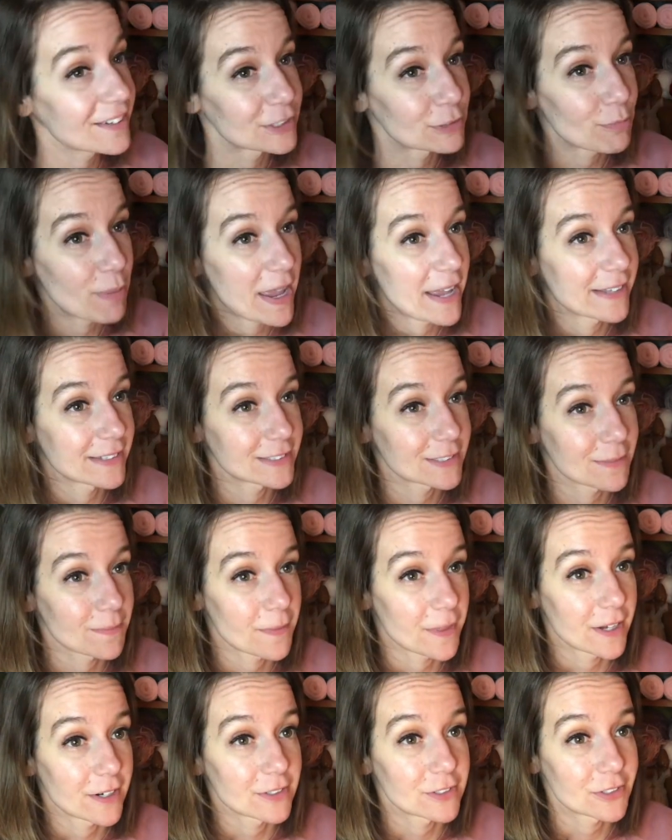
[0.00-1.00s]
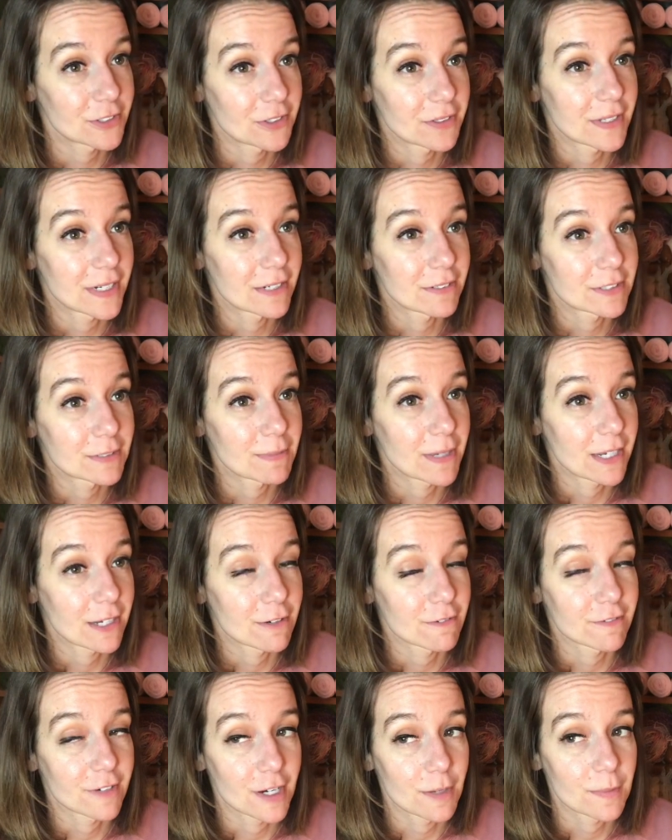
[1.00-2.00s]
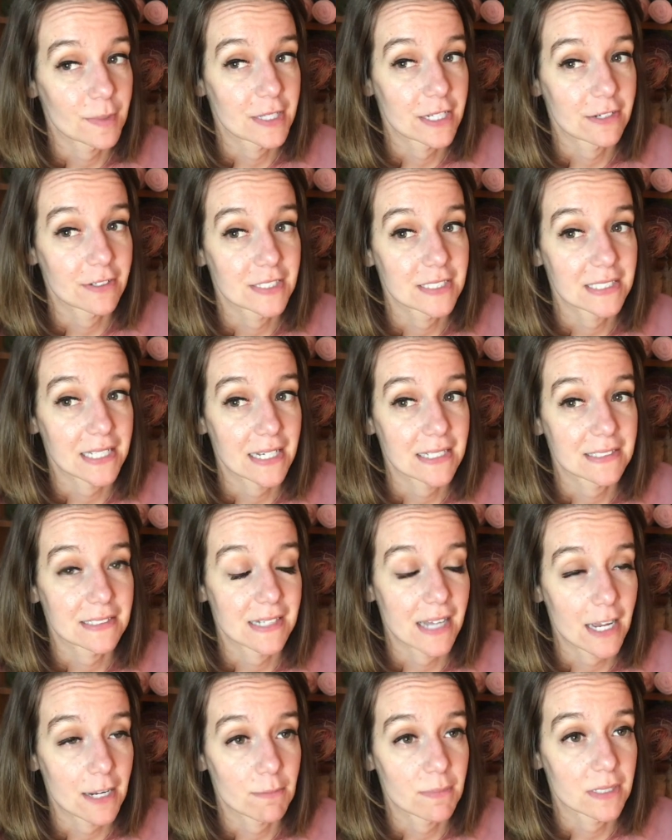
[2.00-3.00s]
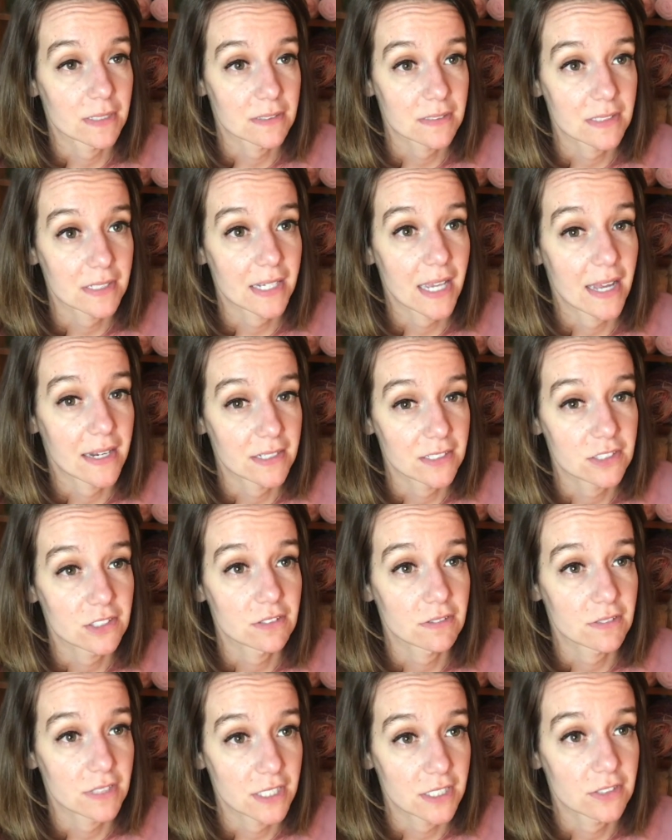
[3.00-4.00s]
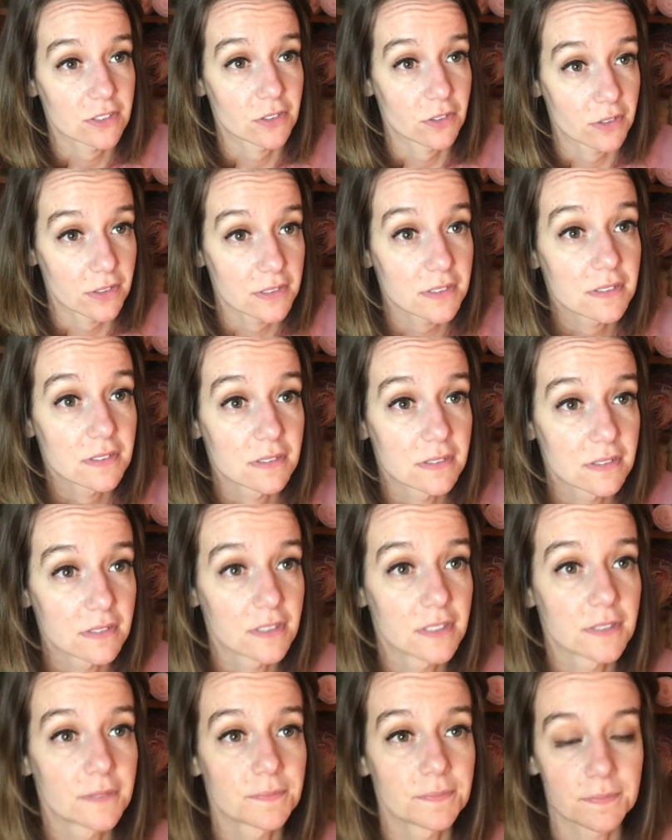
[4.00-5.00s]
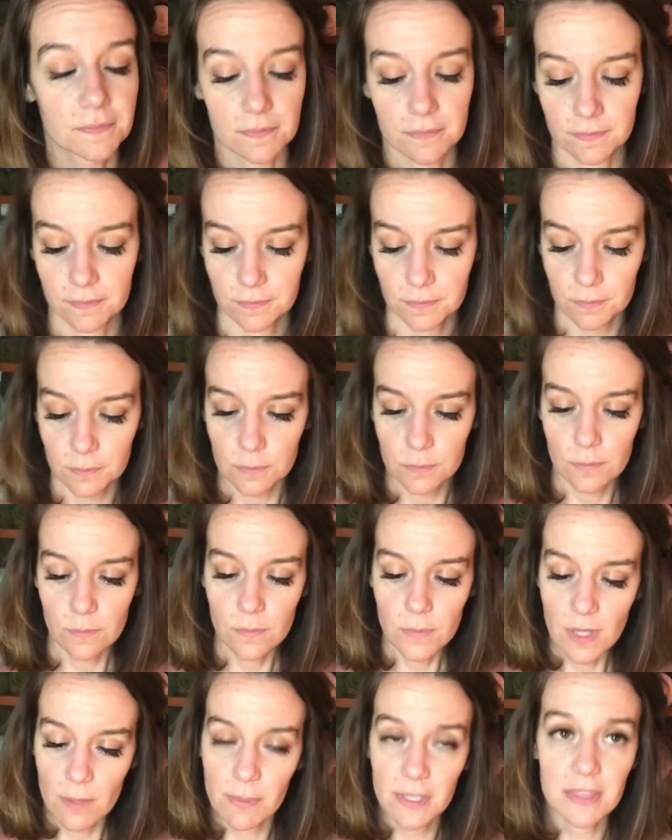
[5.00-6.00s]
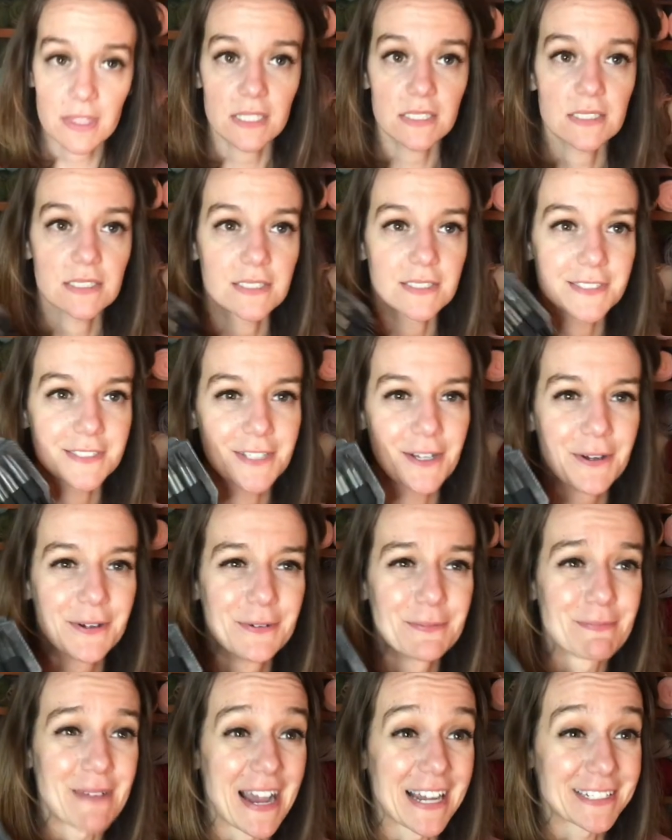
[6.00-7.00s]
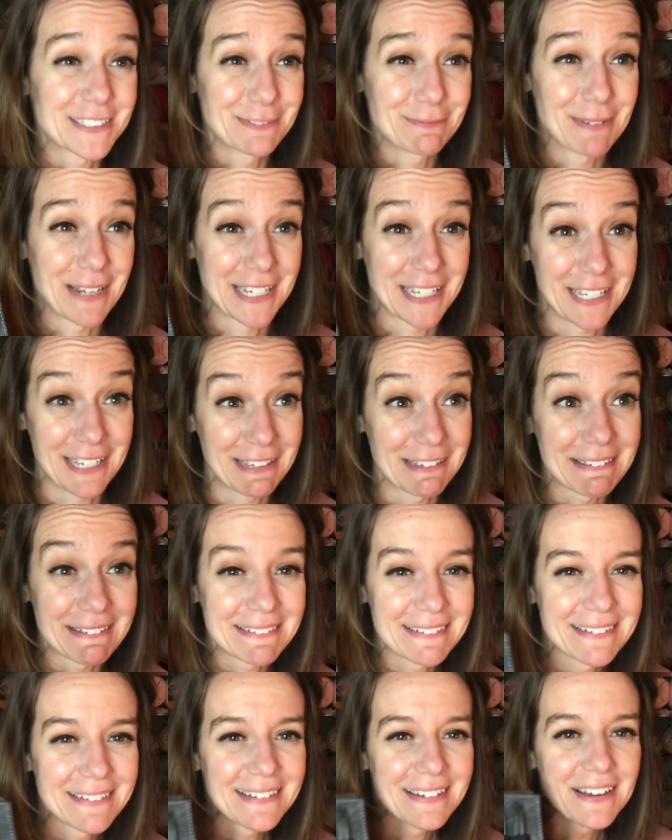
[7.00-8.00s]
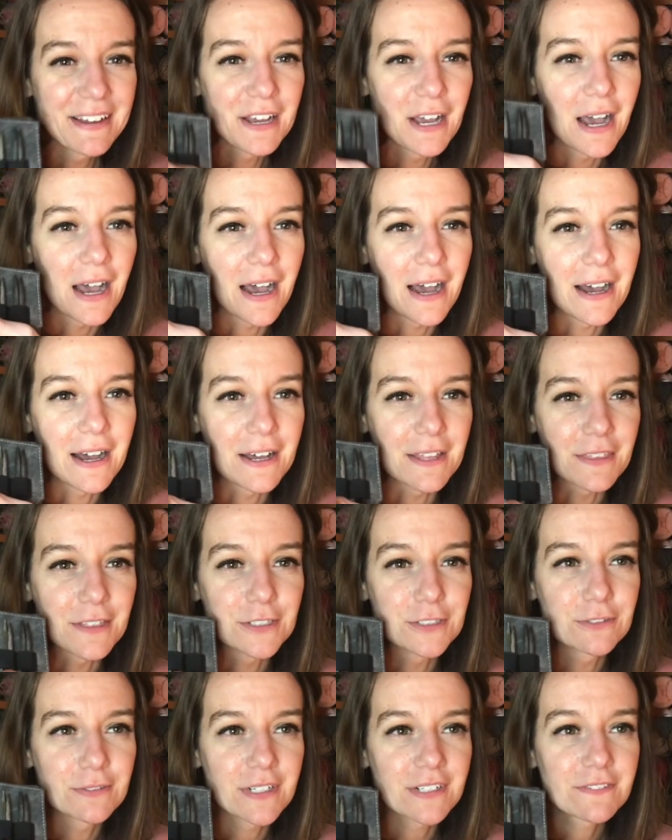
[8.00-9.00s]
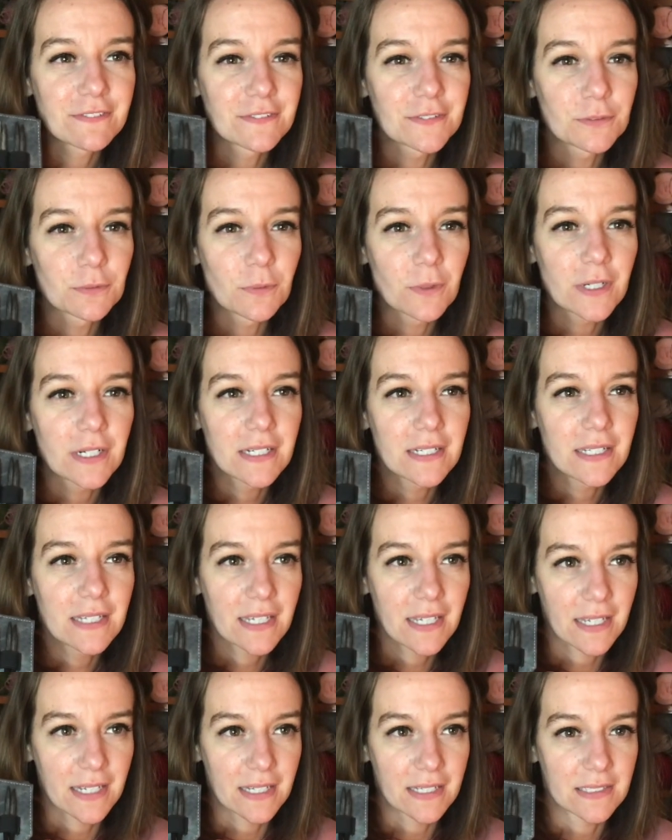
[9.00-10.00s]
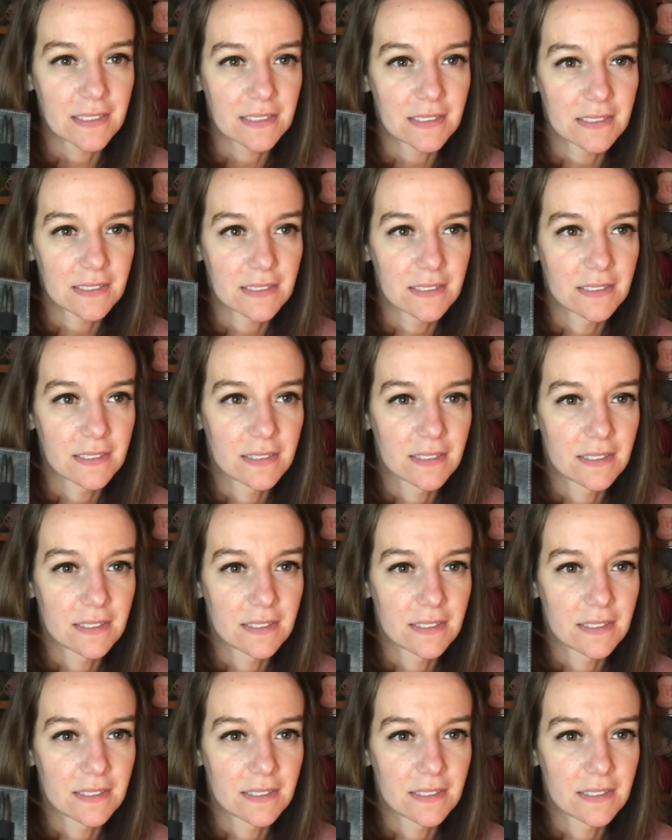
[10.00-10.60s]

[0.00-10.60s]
there's pants up there too that I was making for him, and they were a size 9 months. Again, he's 3 years old. But this, back to my kit, the driftwood kit.